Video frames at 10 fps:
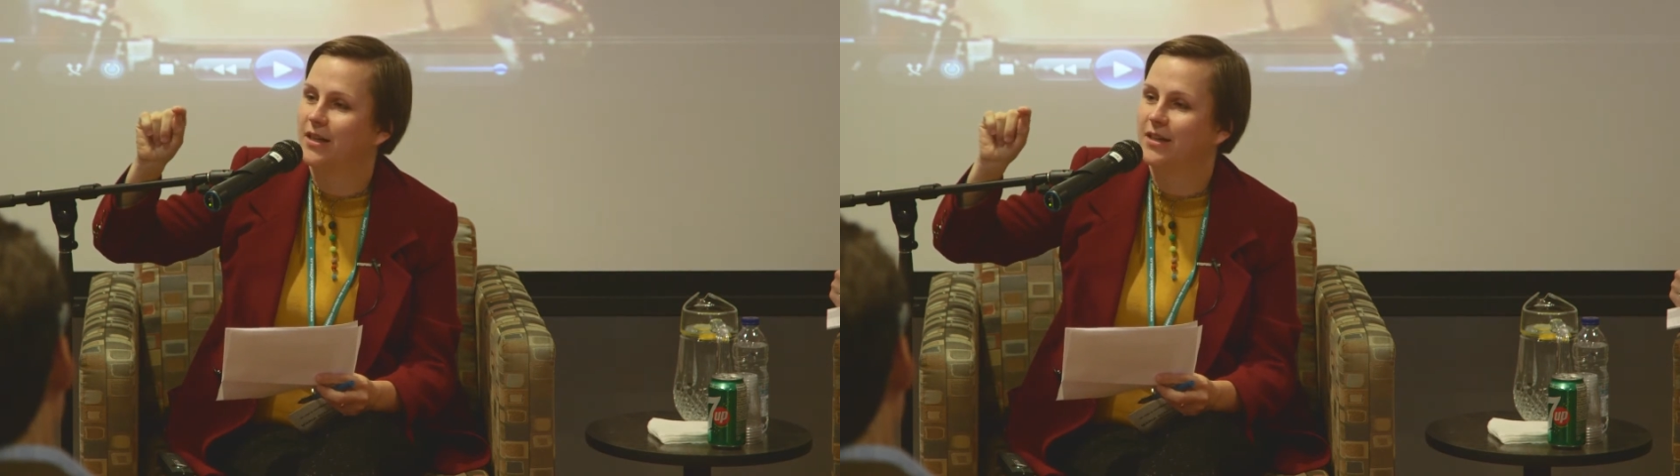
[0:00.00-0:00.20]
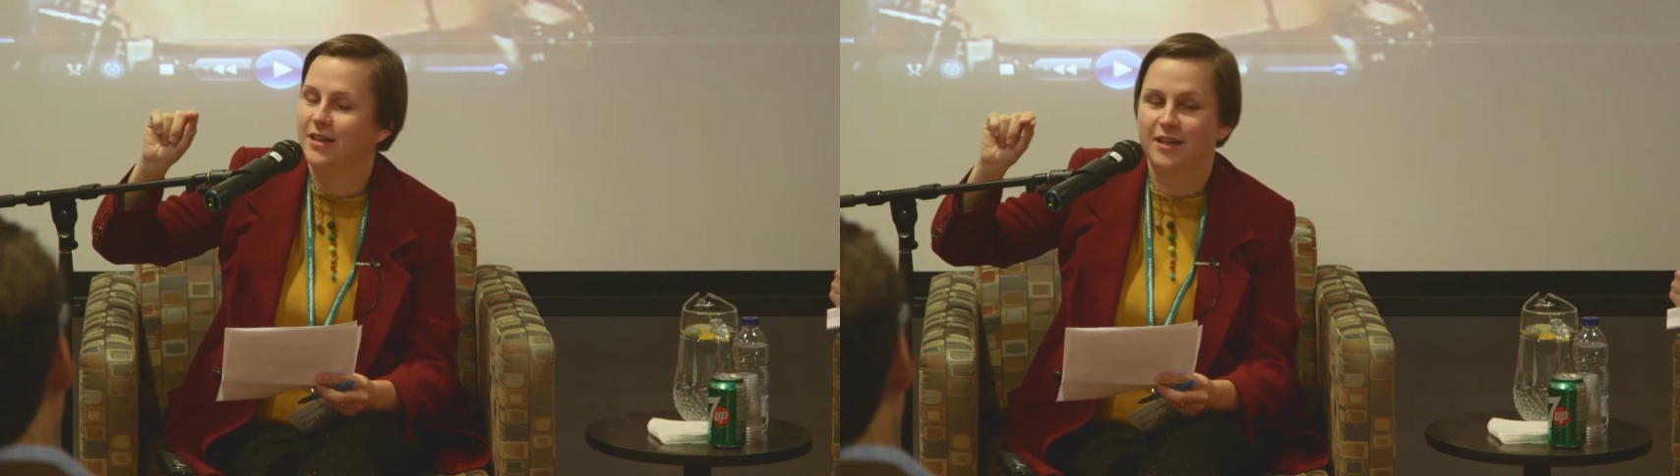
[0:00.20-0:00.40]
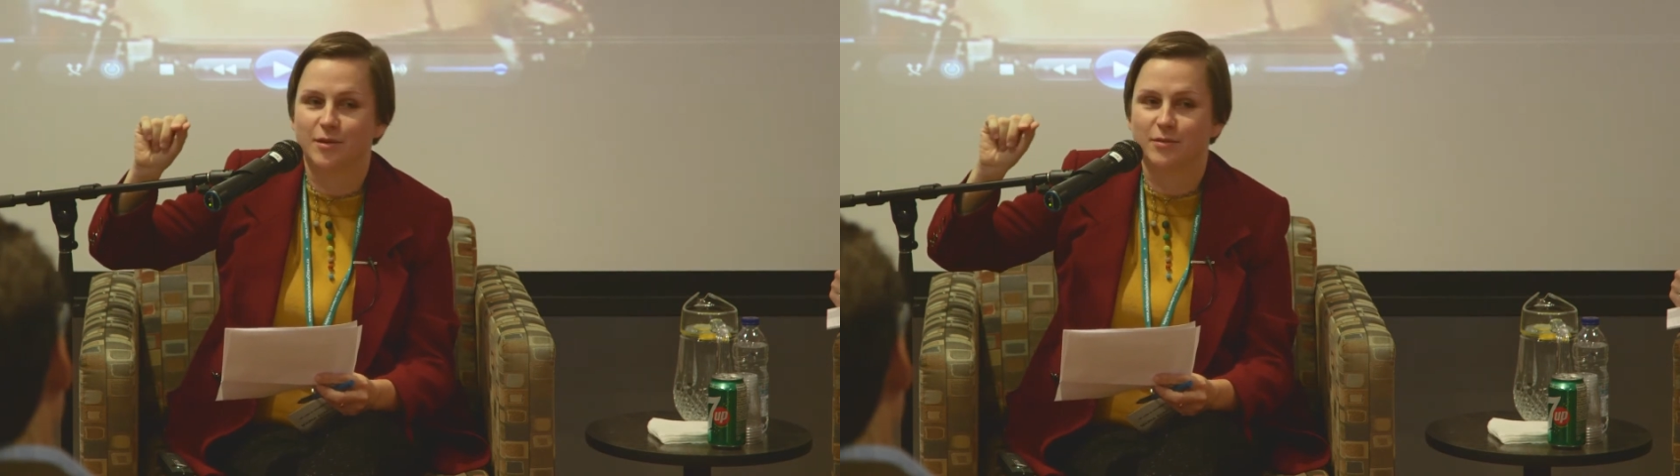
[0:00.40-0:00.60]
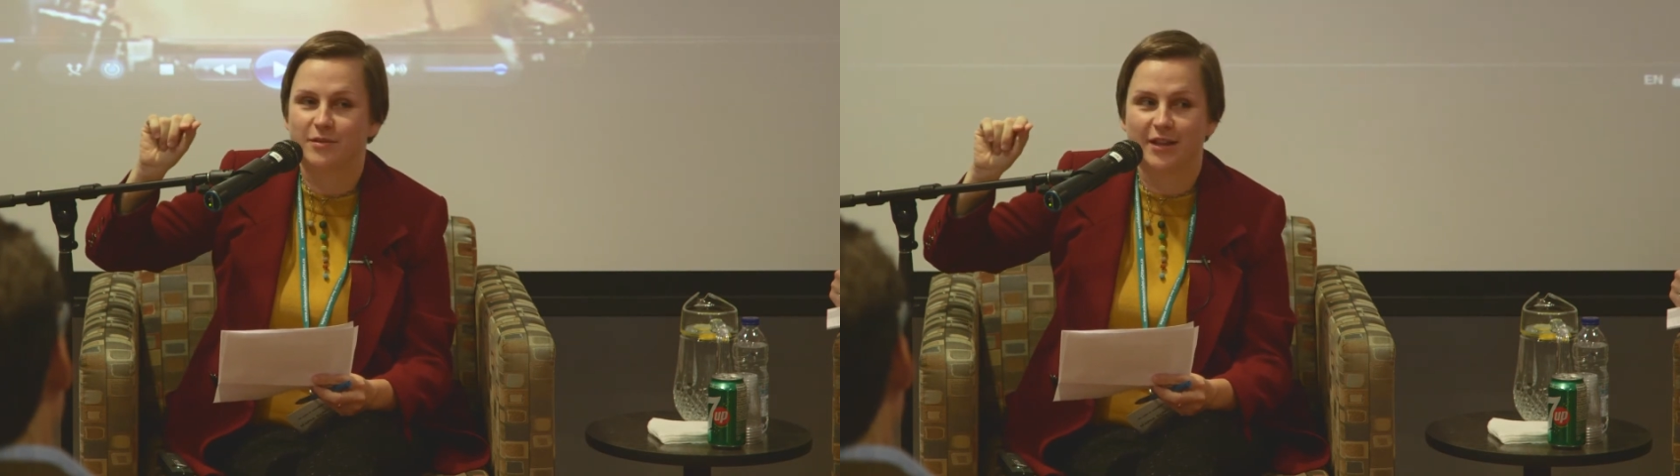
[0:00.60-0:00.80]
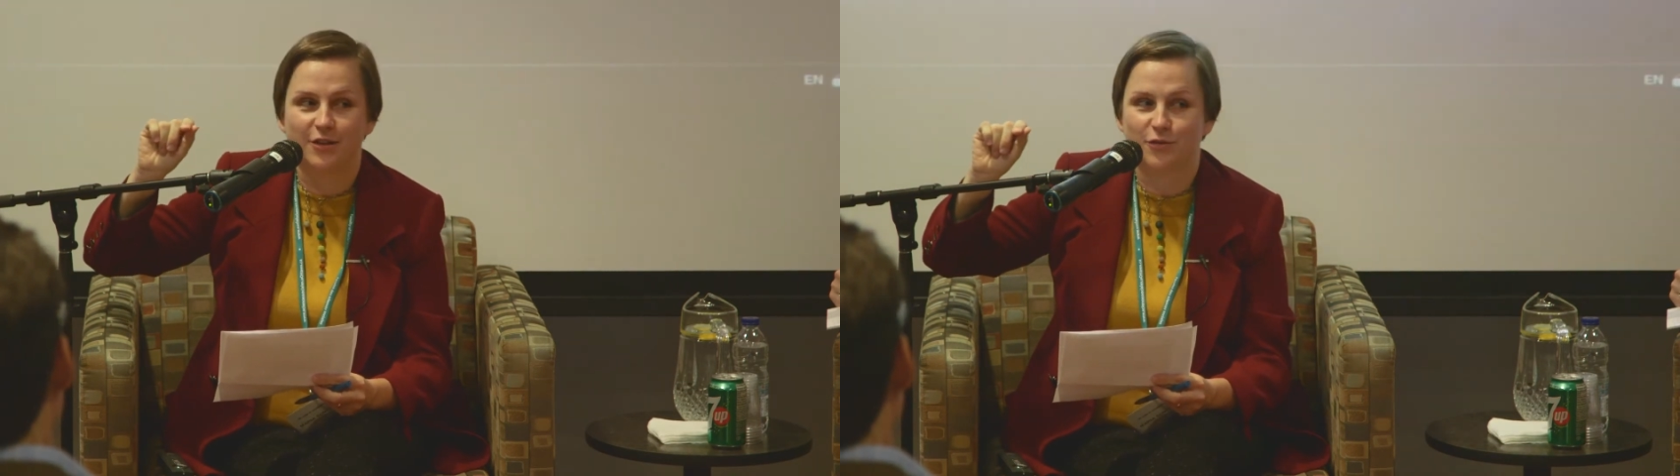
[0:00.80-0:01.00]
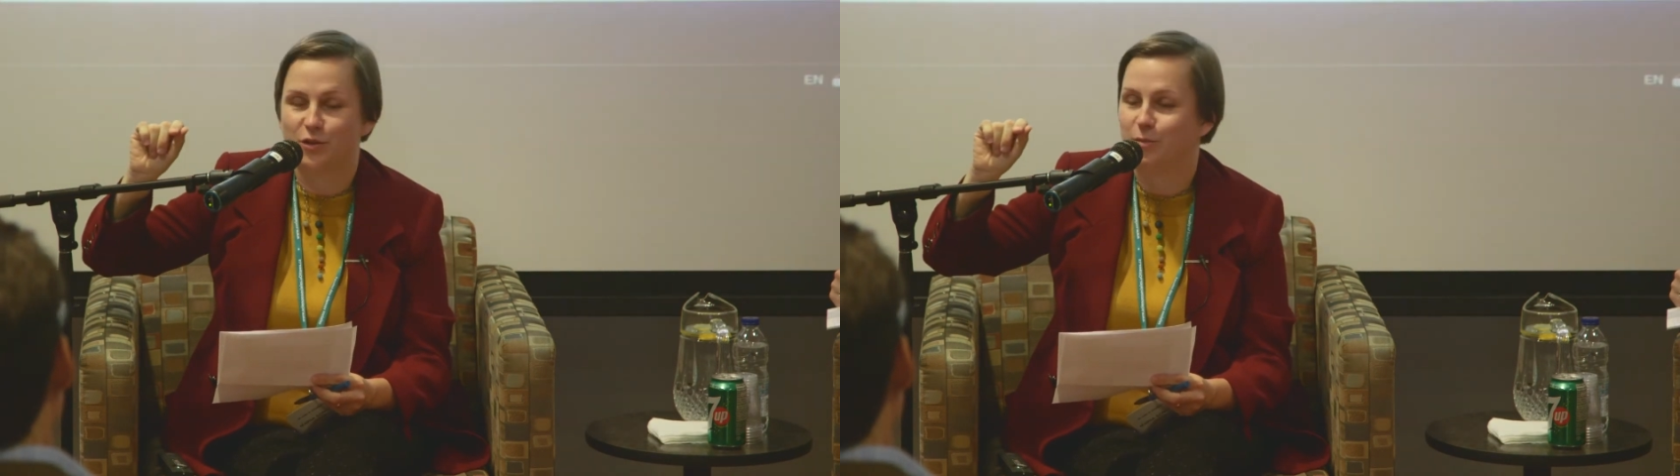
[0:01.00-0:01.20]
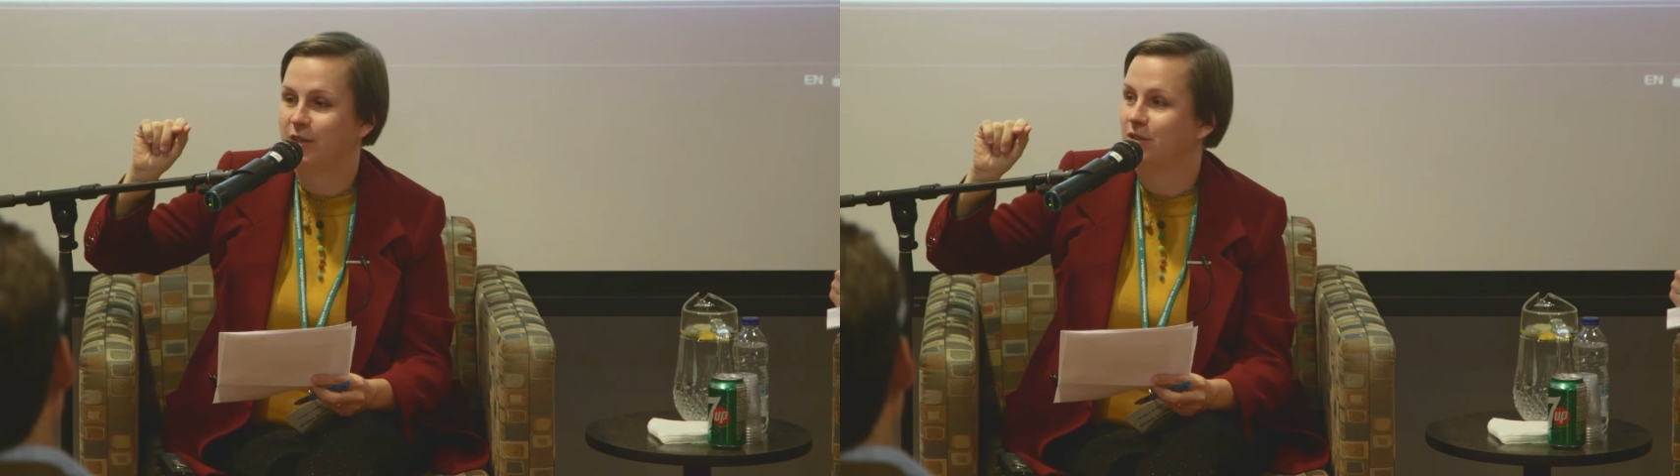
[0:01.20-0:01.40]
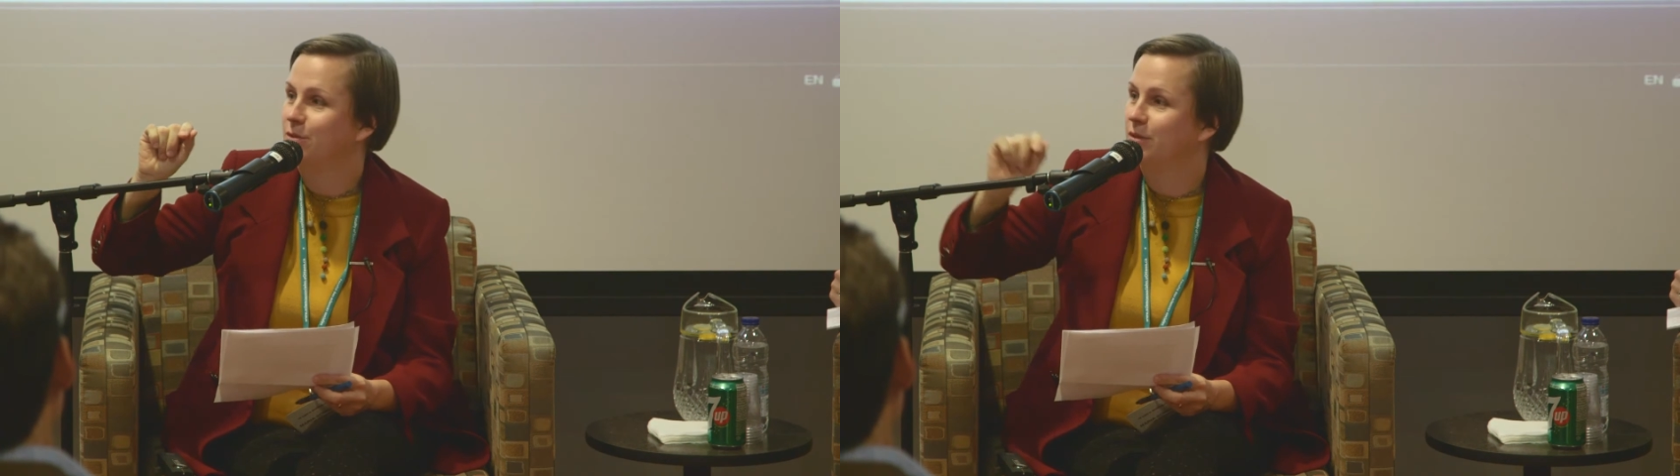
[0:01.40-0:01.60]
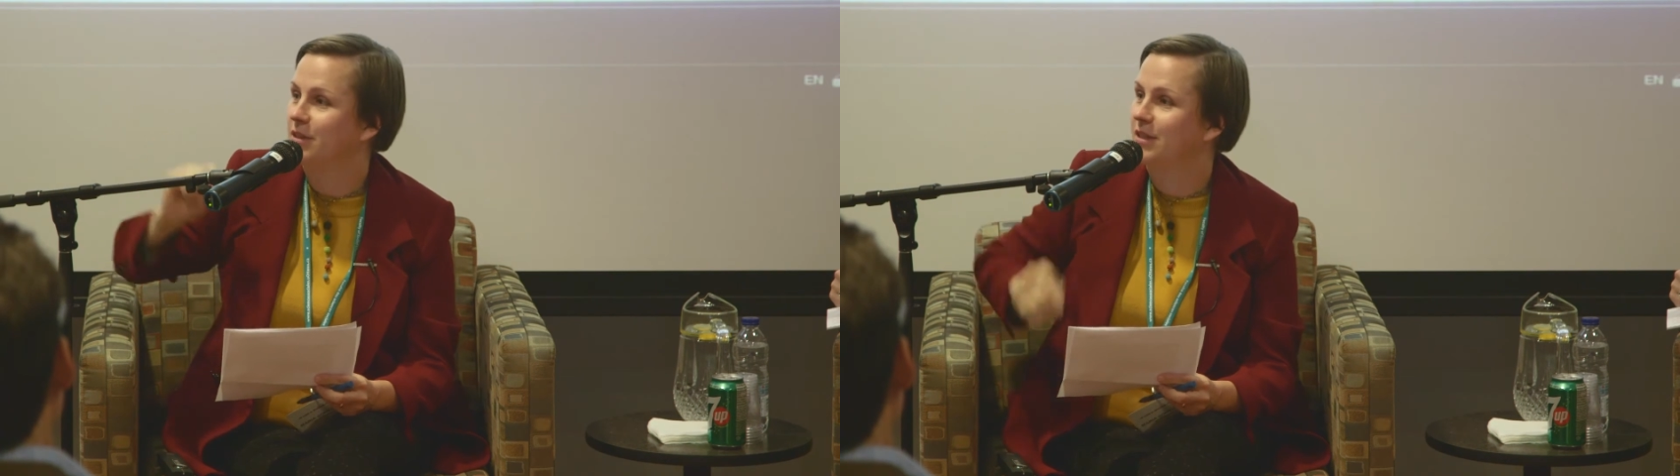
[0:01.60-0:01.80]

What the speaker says: And again, thank you for your patience with